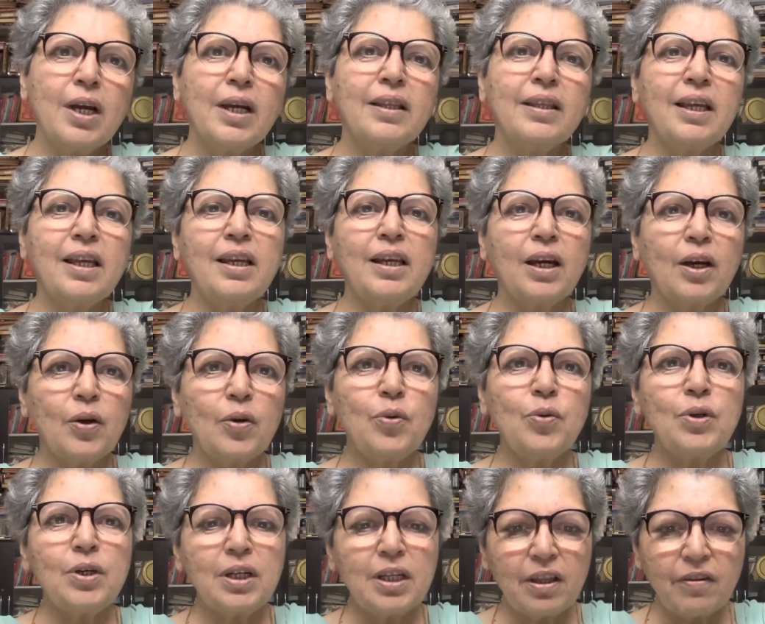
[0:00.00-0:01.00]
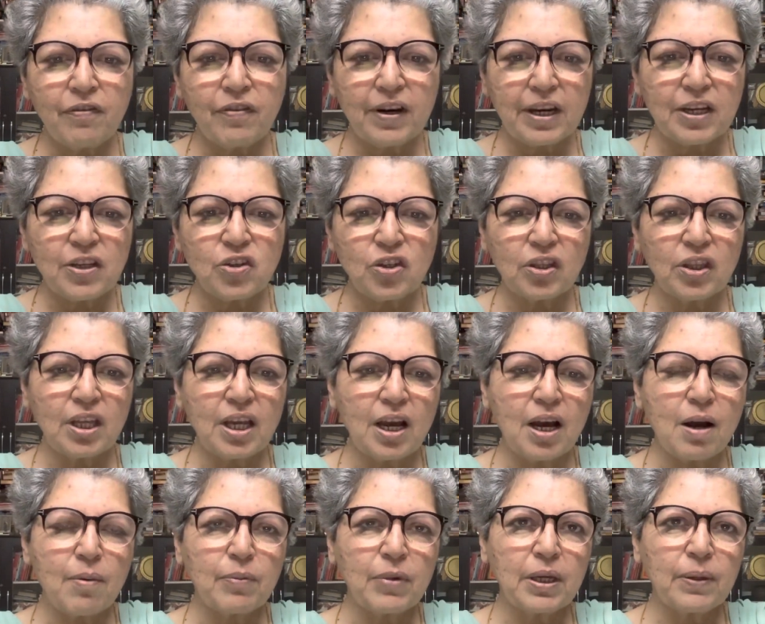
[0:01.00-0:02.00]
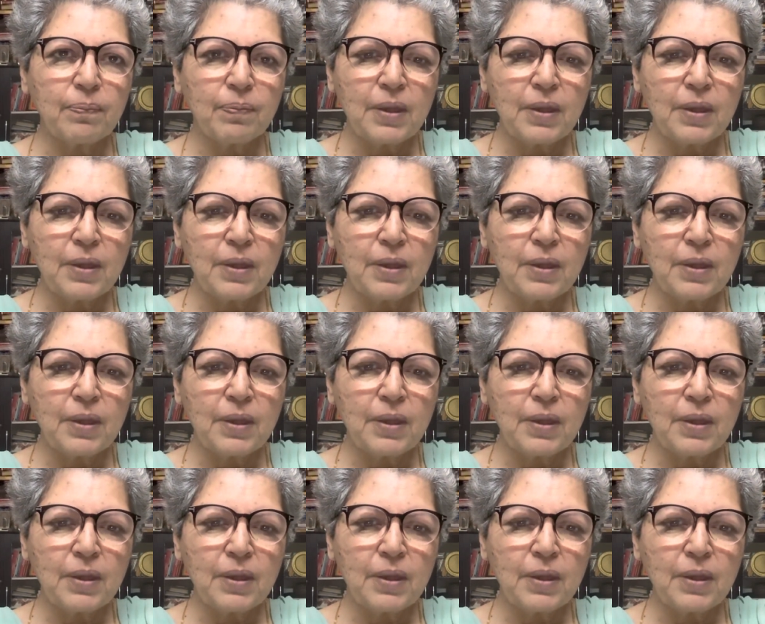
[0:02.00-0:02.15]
they recruited the French in their army.